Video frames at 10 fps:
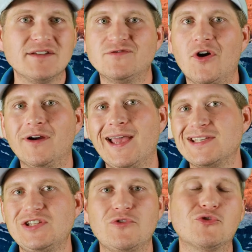as far
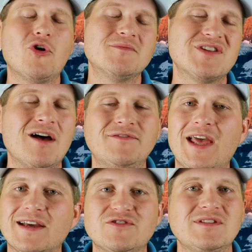as, you know, the Chrome Soft
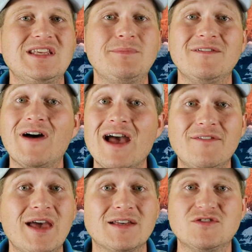X or the
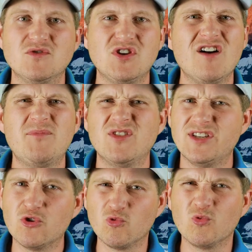TP5X, those golf balls
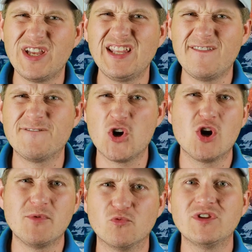that are really
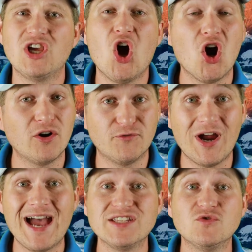firm and really hard for
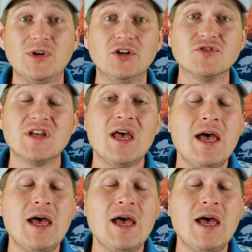high swingers.